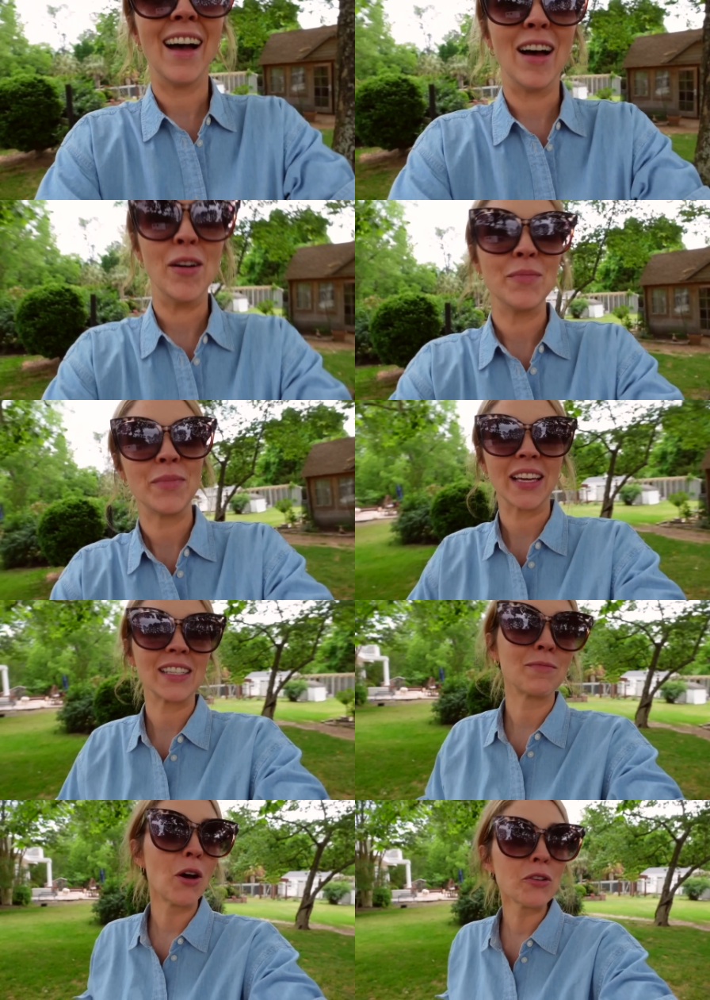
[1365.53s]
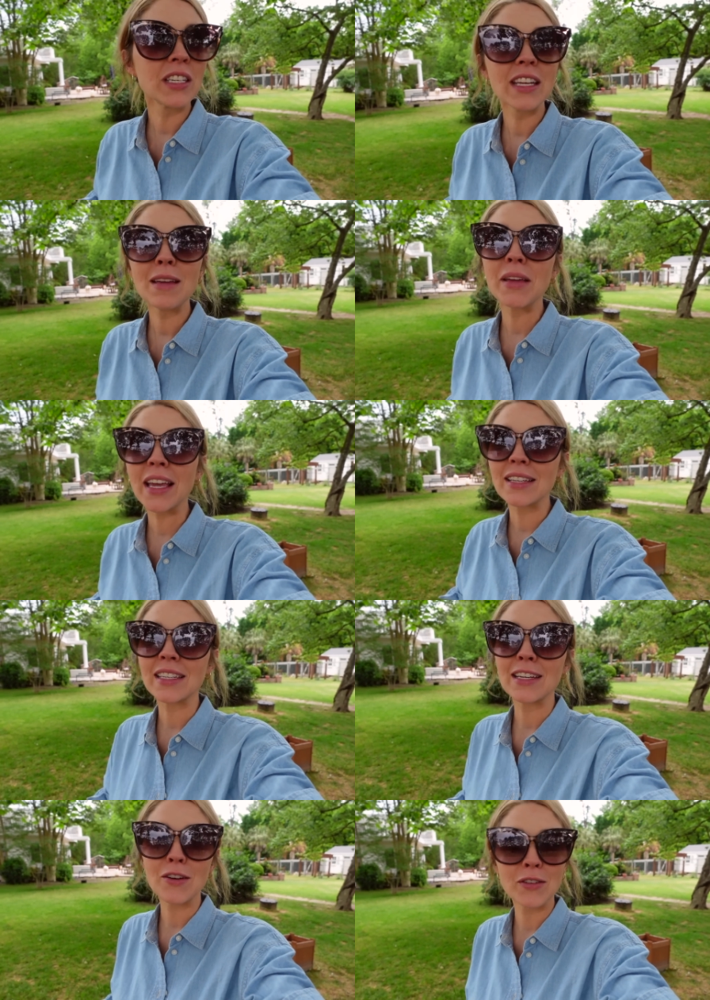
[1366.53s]
um, because mostly because
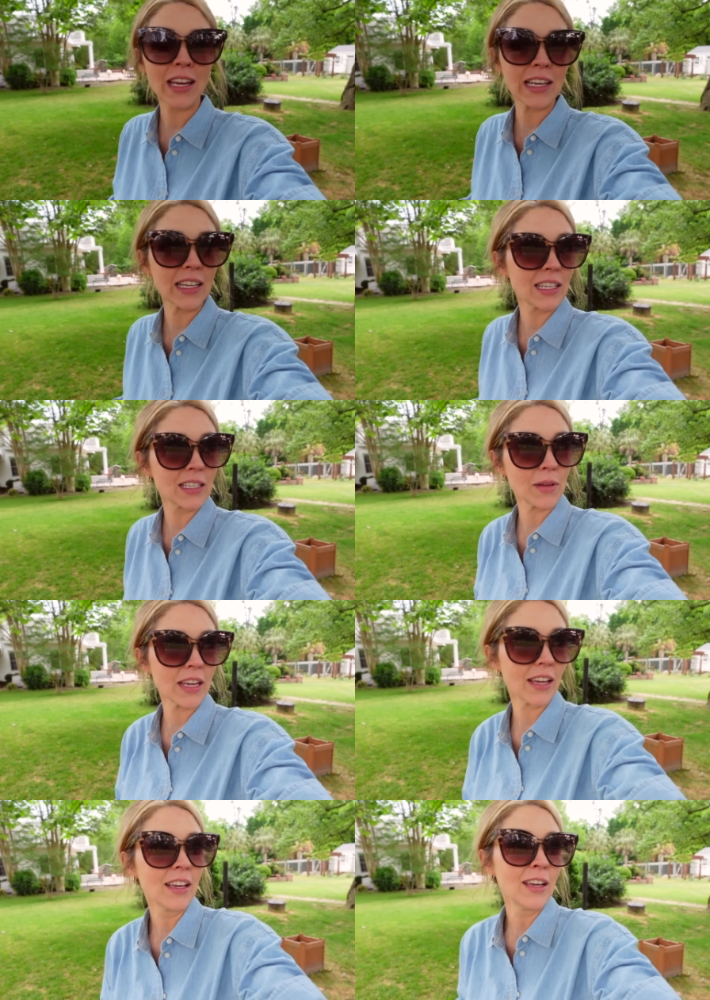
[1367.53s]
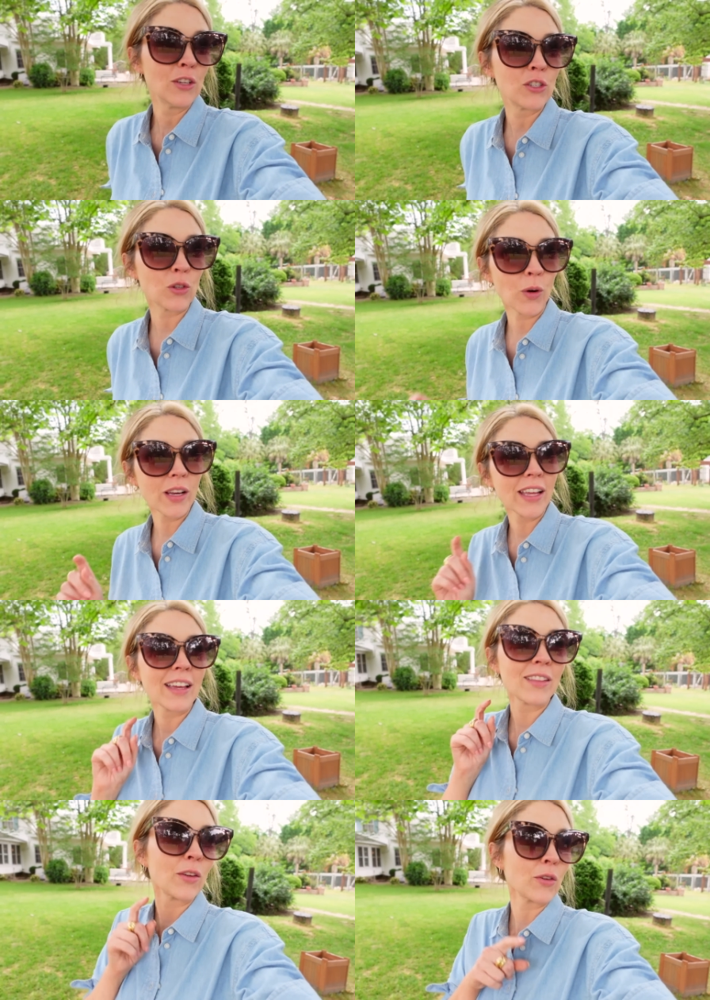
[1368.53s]
he knows I need to be sorting
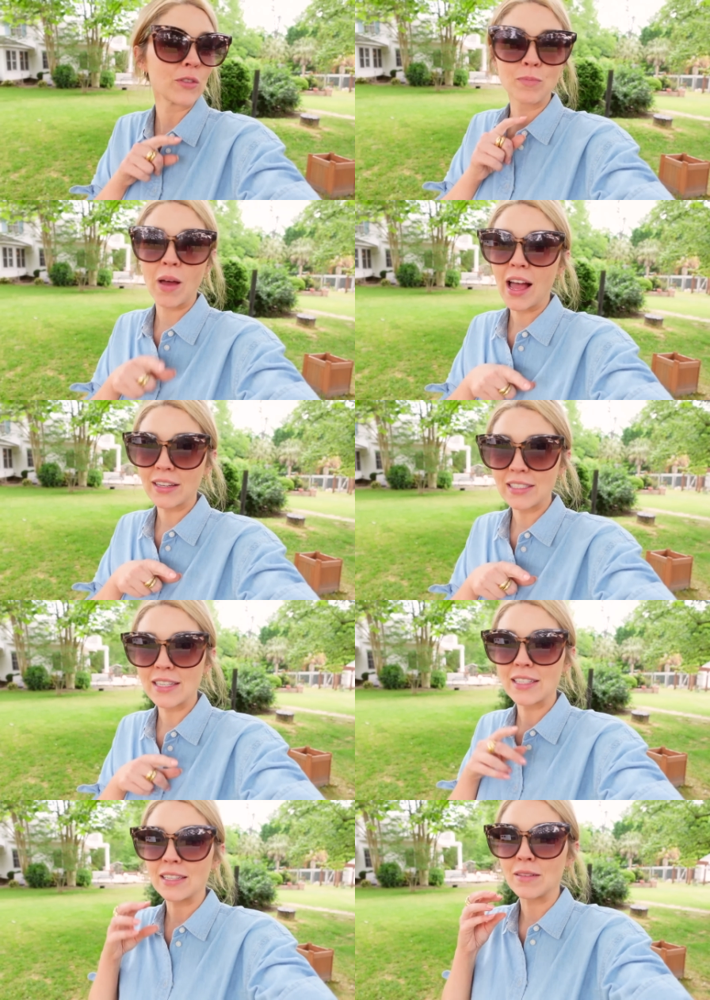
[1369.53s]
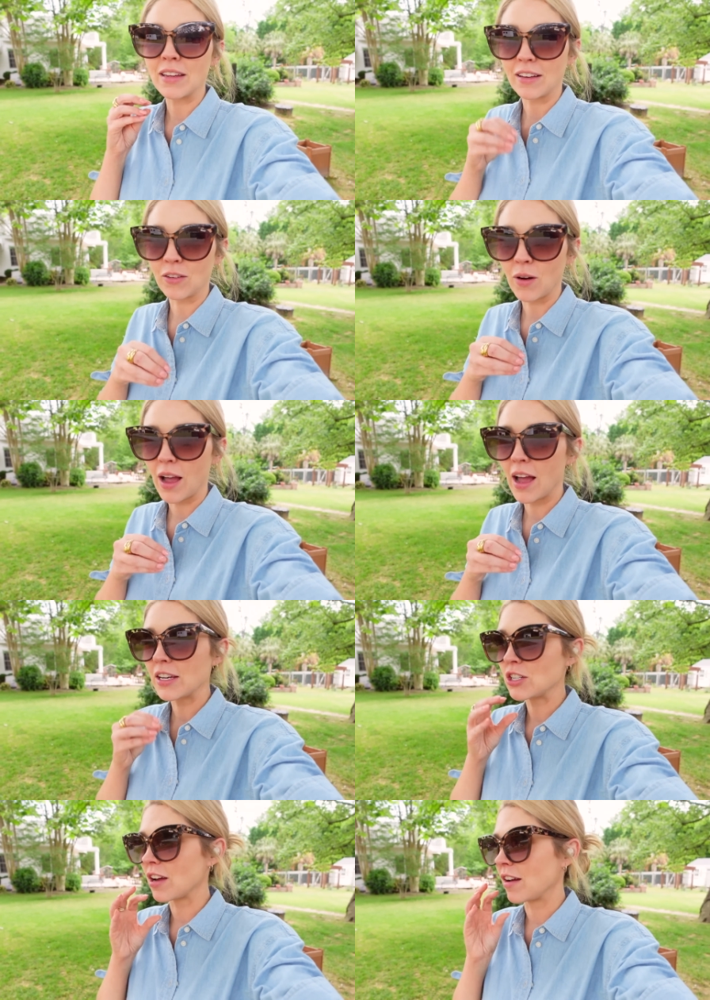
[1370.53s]
those boxes in the
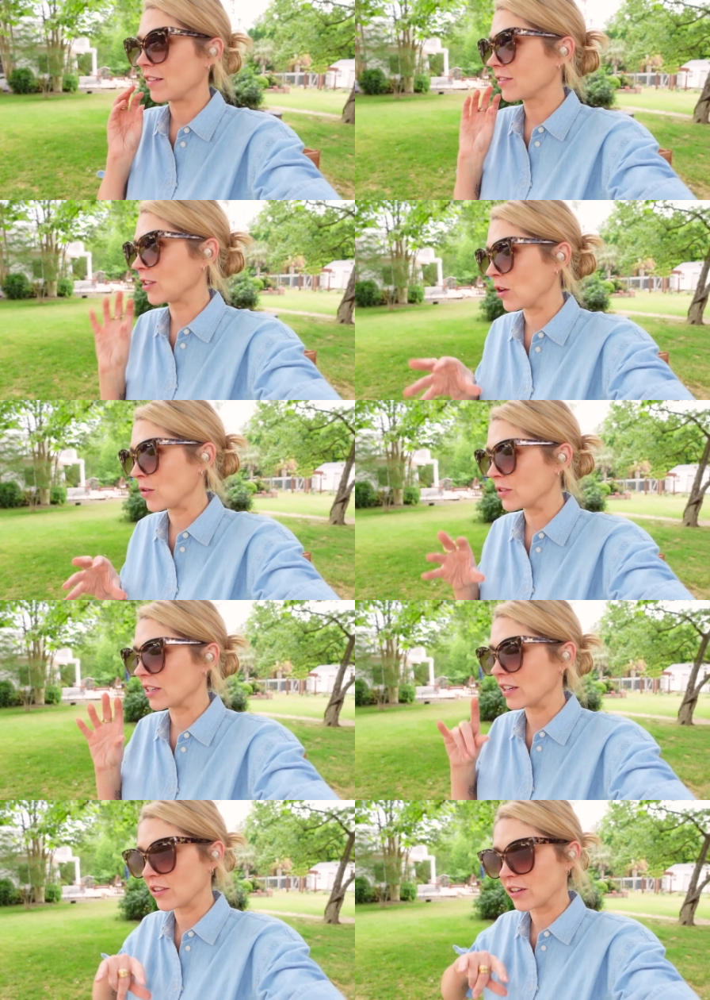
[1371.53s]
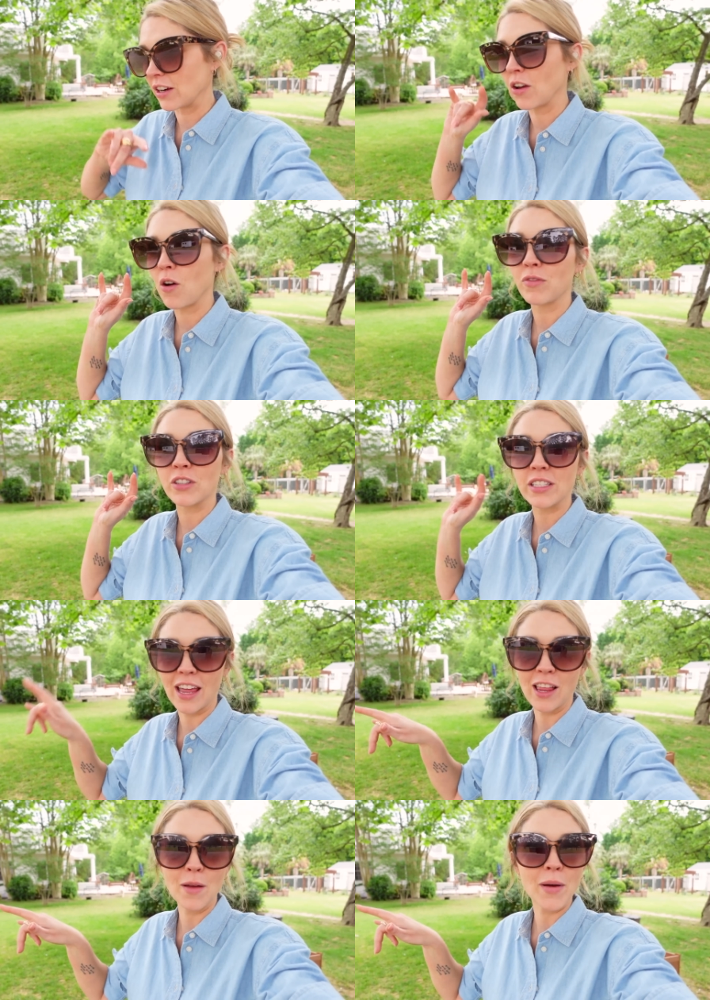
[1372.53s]
garage of clothes that either going to go for
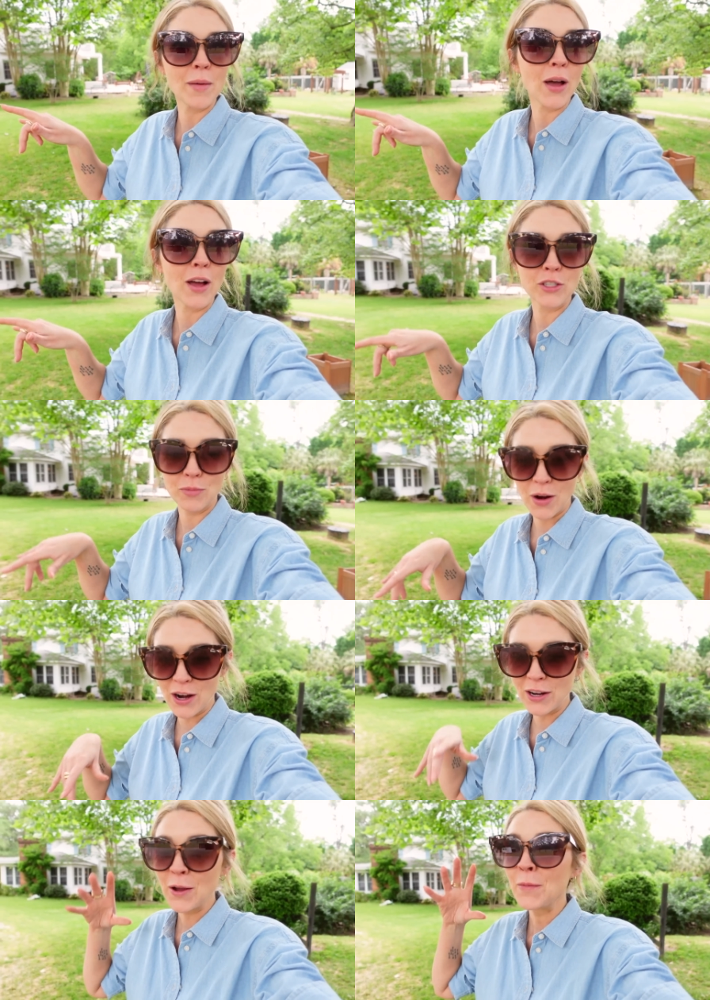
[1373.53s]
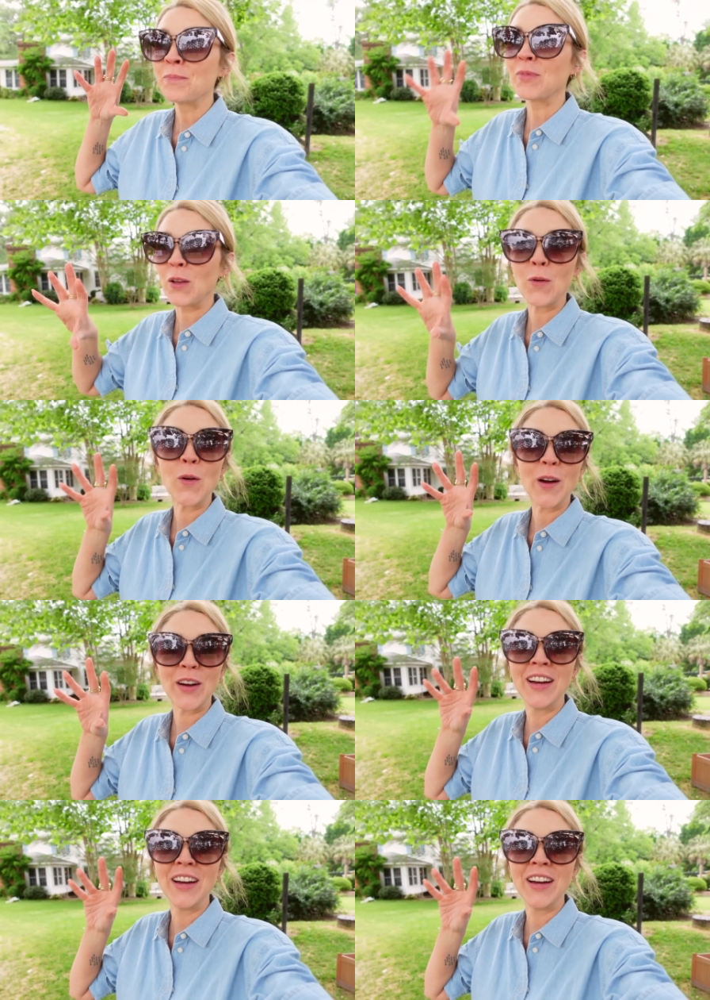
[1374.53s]
sale on my Poshmark or